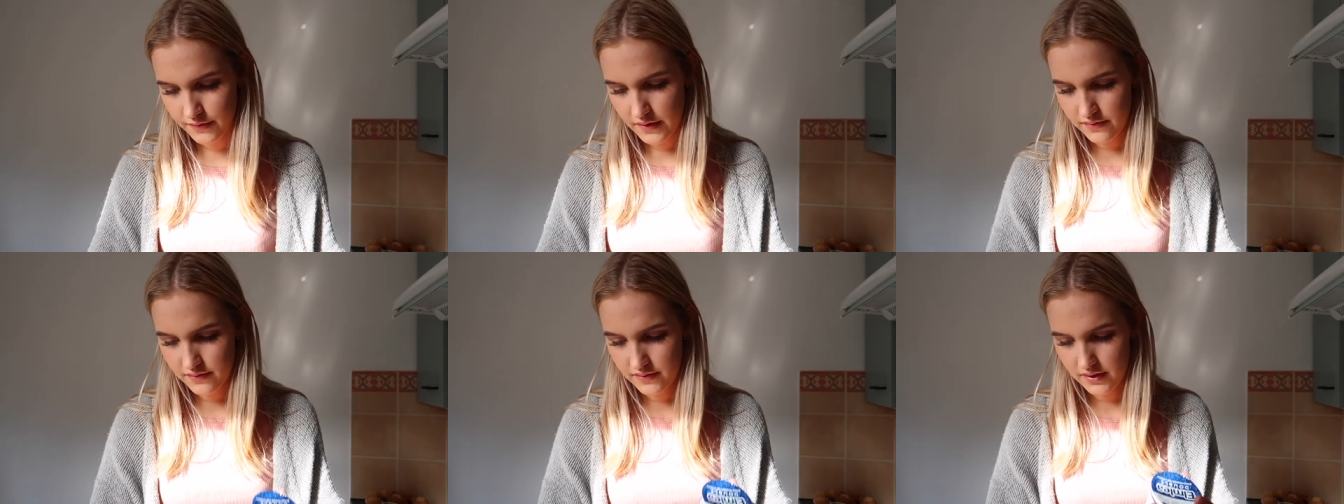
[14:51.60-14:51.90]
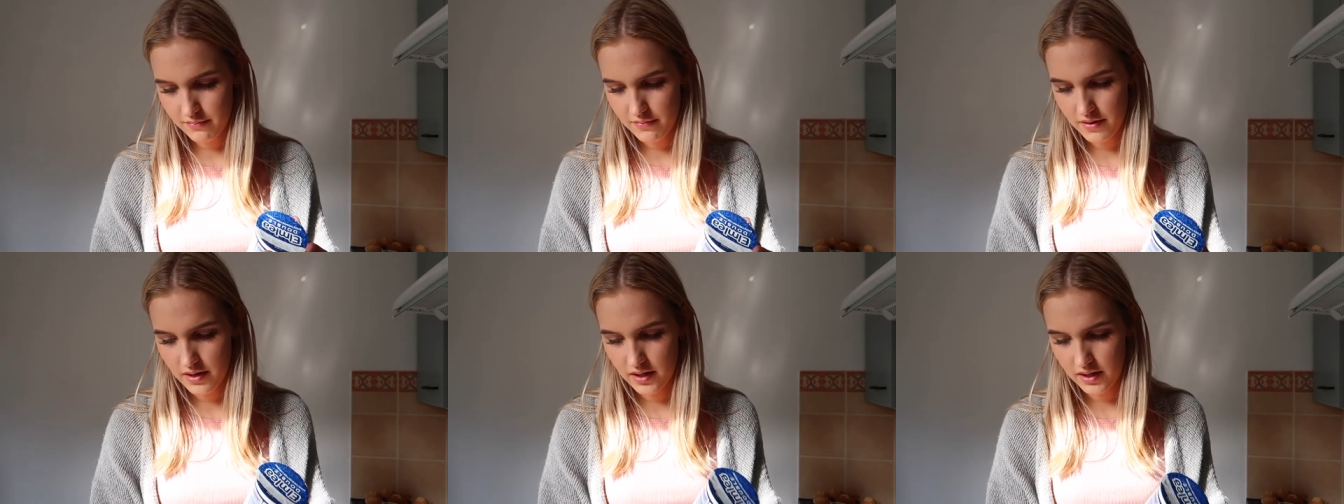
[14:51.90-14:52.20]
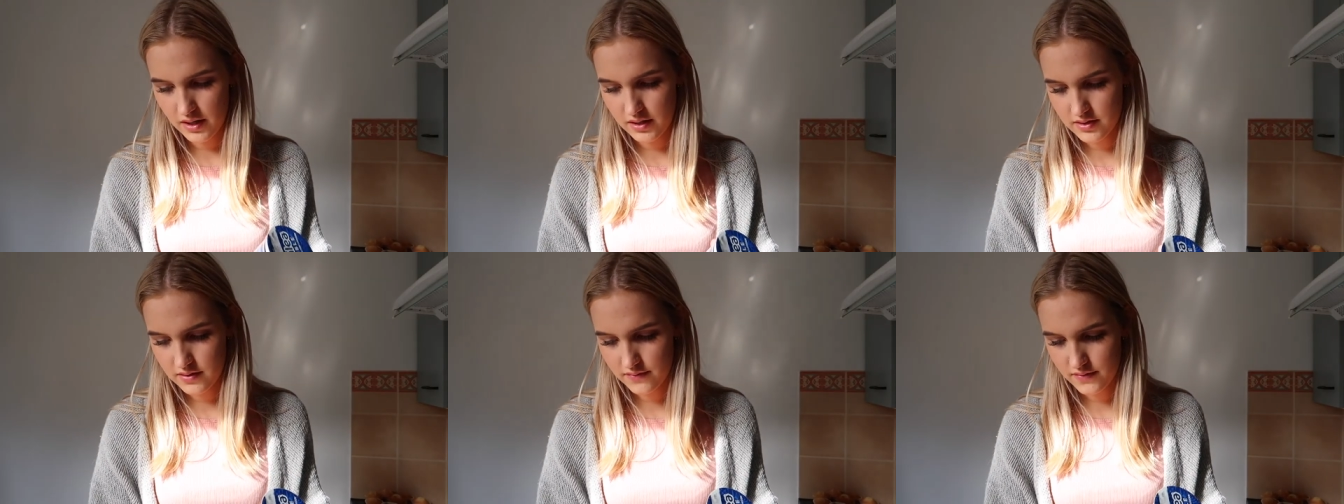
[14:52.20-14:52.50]
50
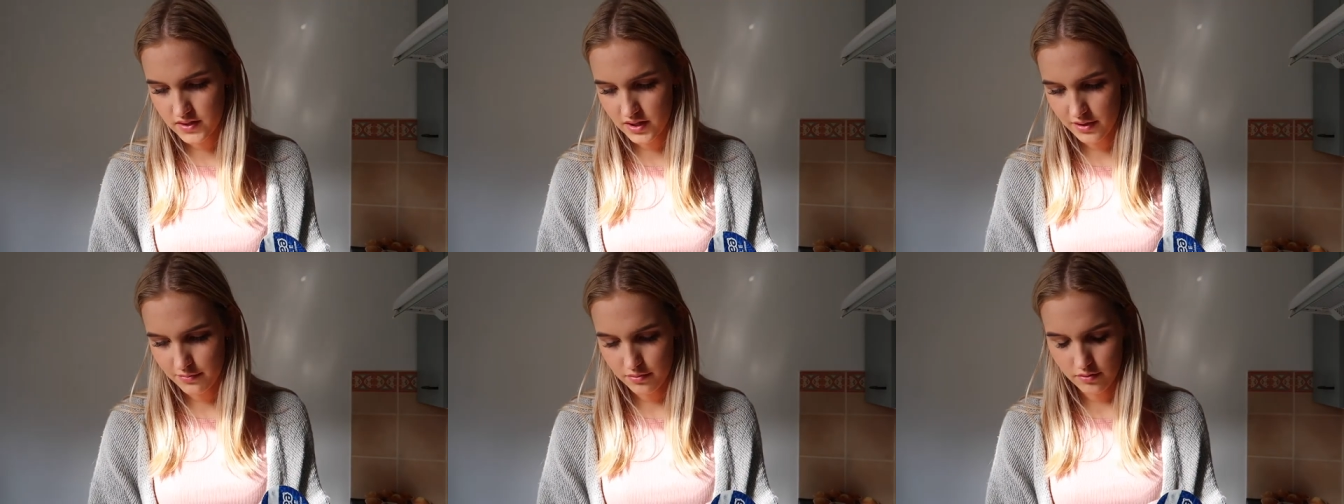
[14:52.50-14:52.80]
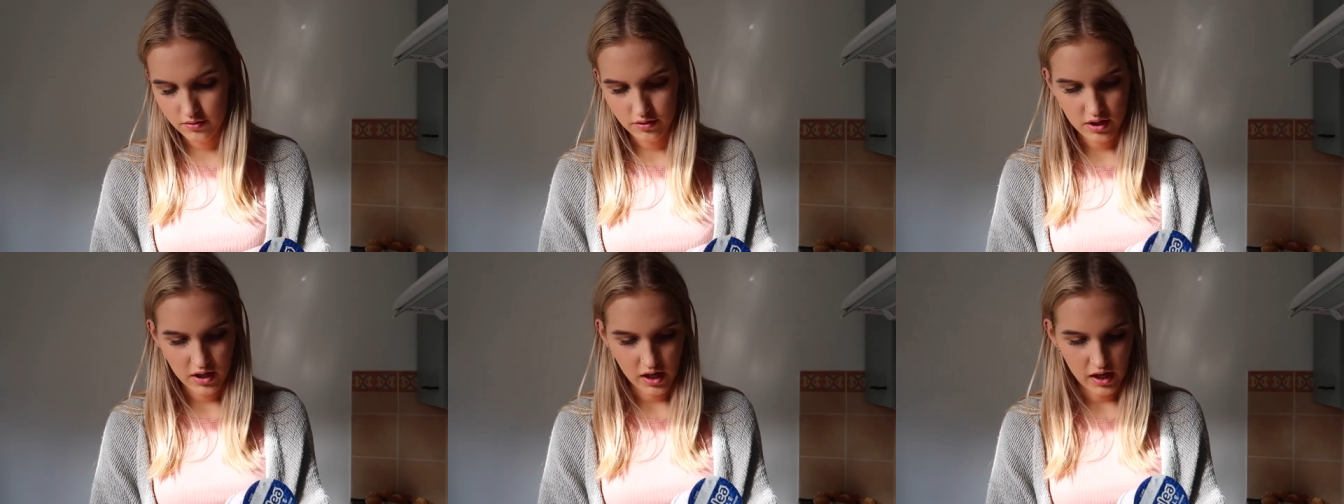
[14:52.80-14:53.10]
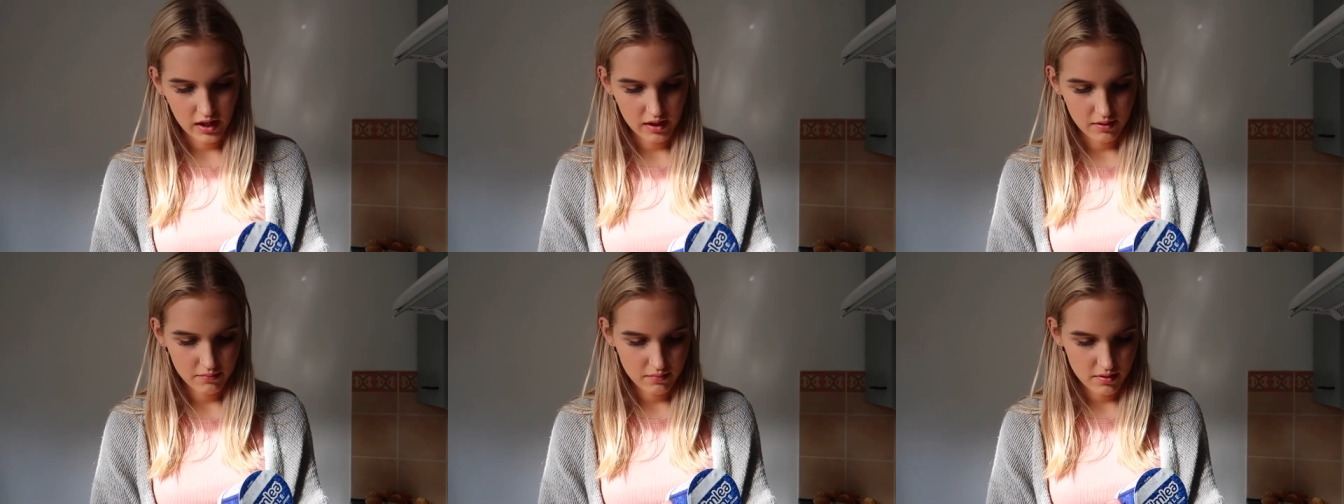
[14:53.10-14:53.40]
milliliters of double
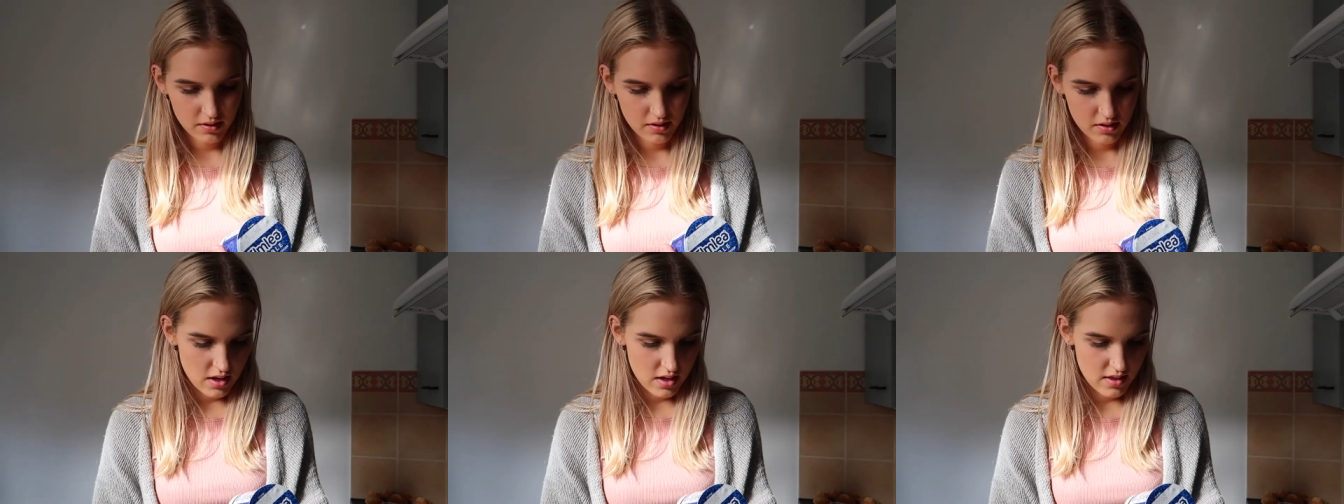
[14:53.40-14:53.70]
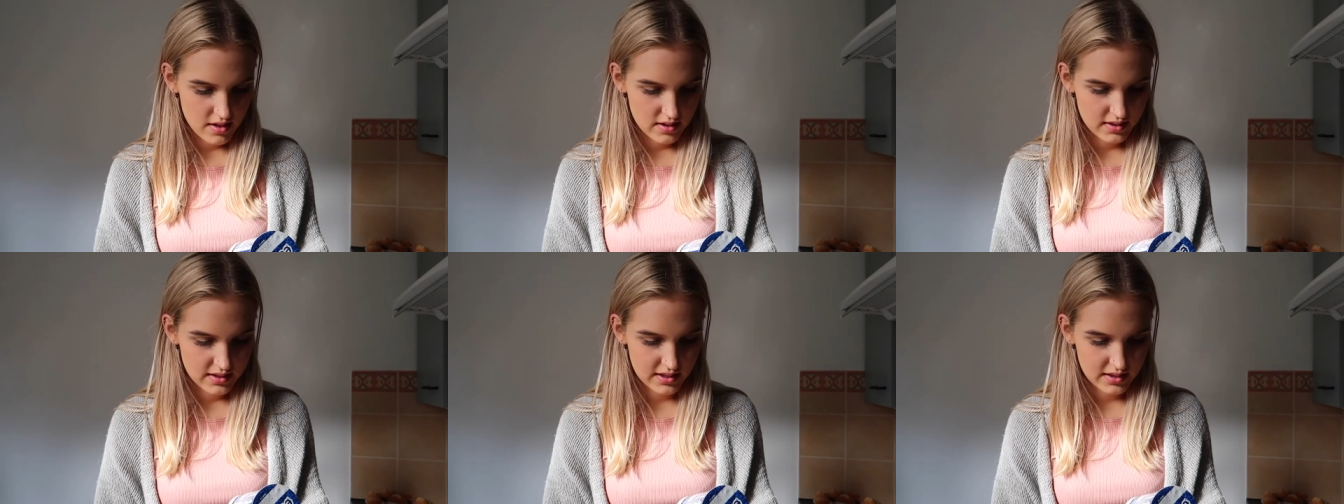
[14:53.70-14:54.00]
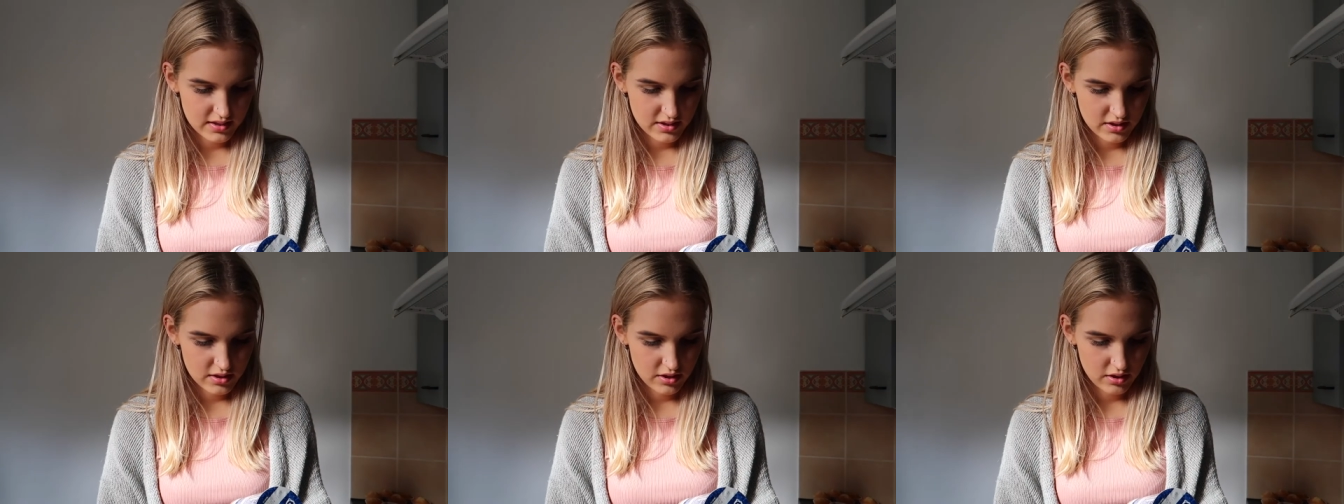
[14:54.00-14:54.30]
cream, and this
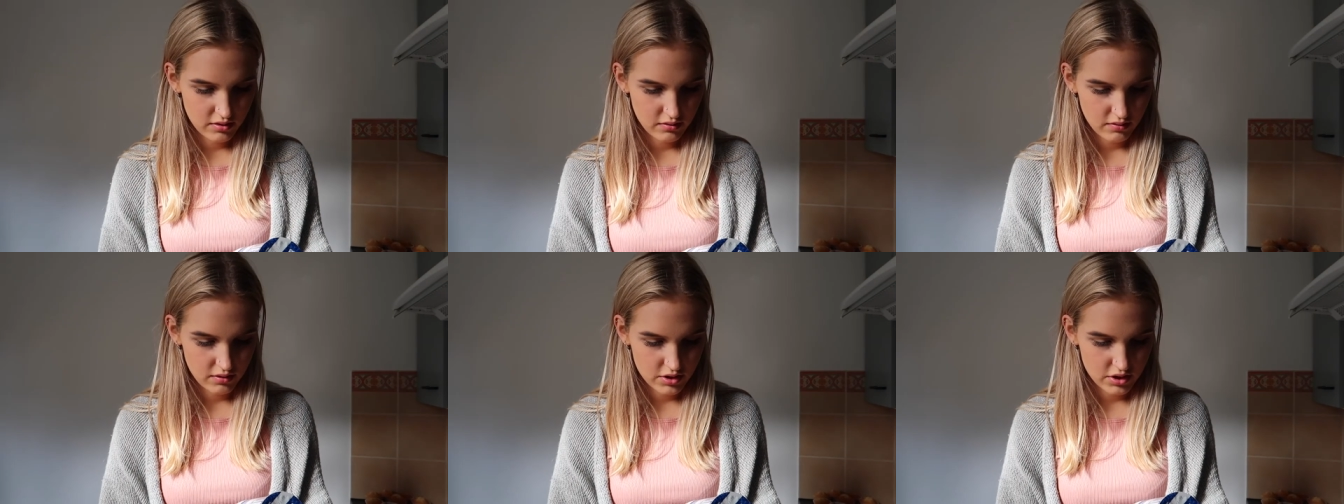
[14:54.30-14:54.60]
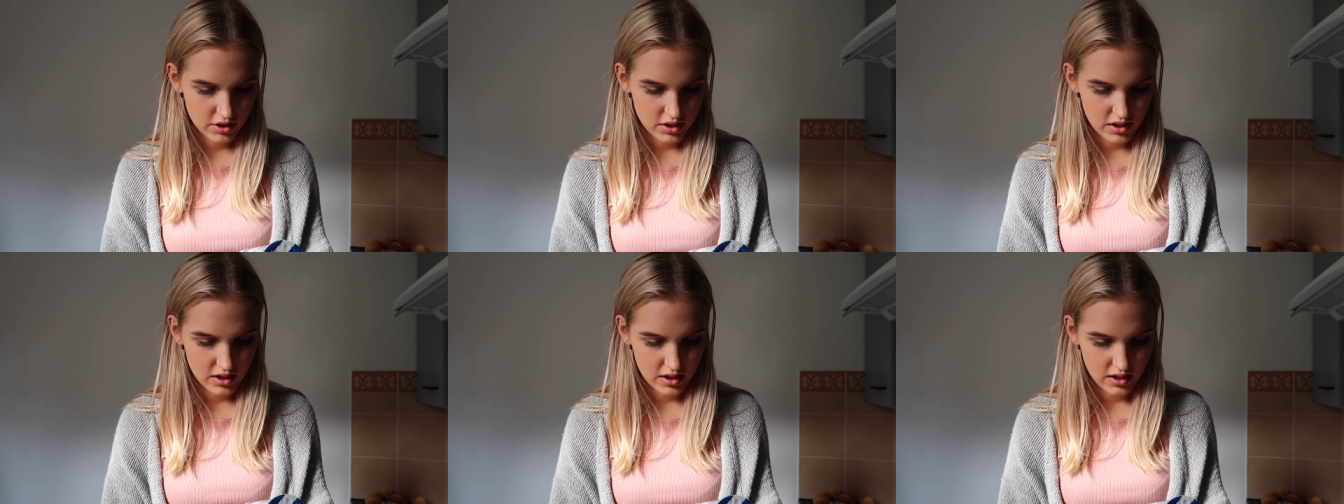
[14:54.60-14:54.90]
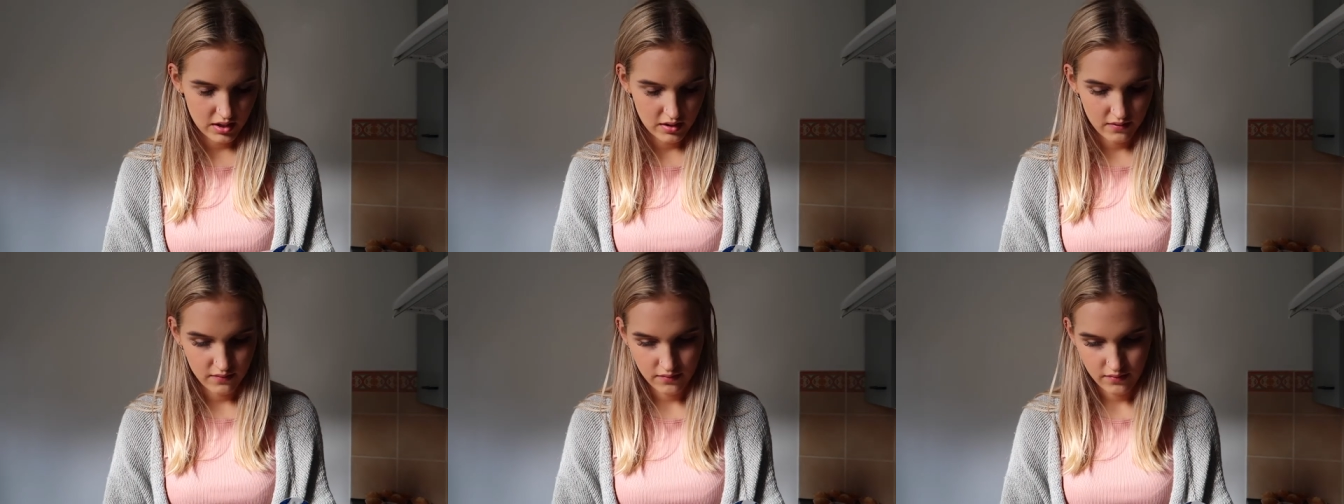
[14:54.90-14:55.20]
has
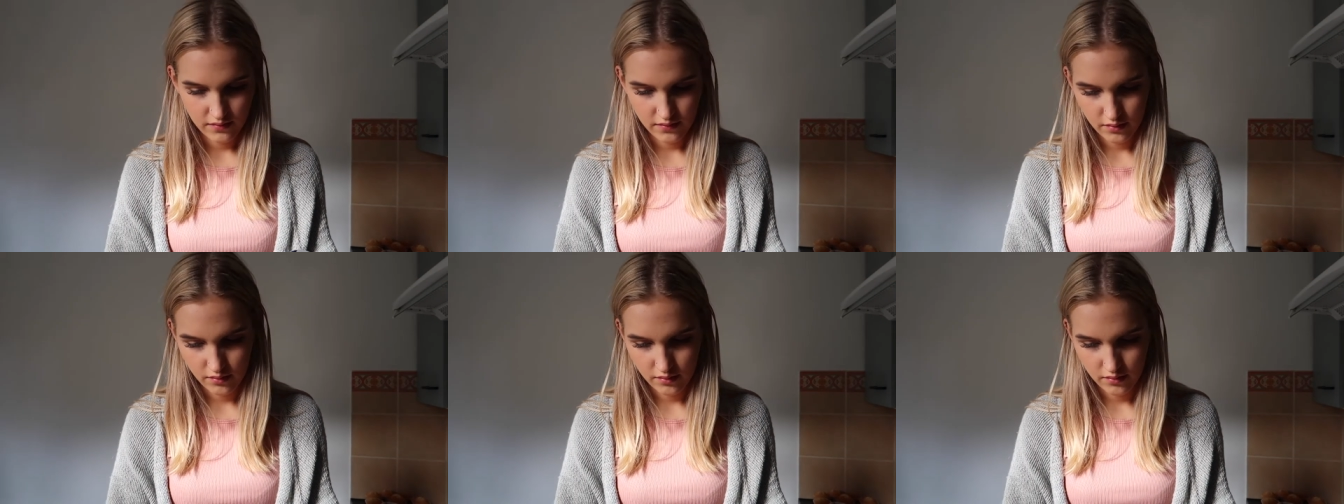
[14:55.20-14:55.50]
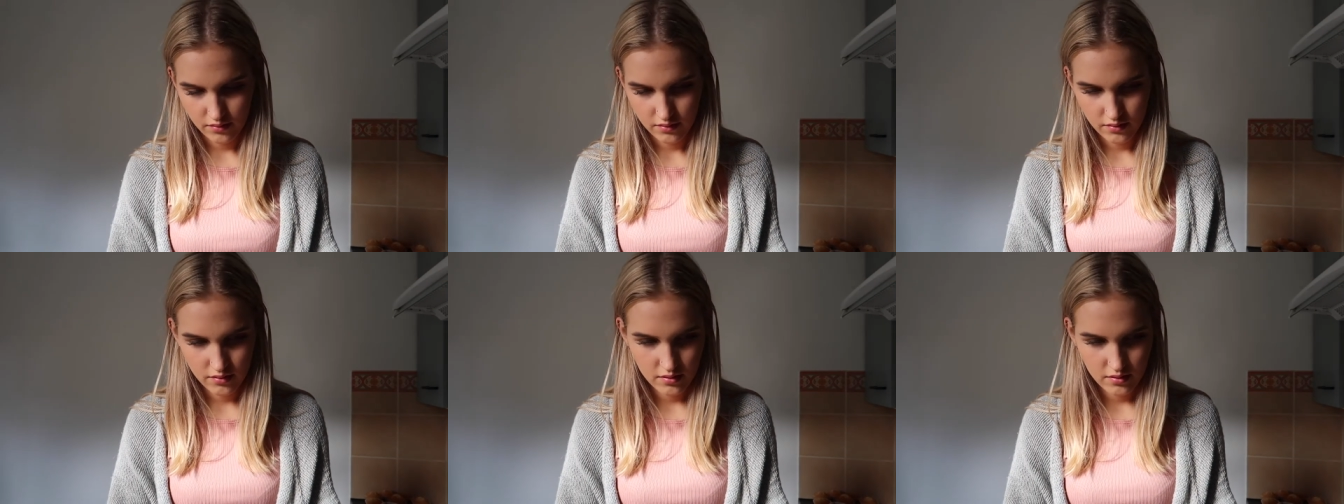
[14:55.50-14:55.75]
284.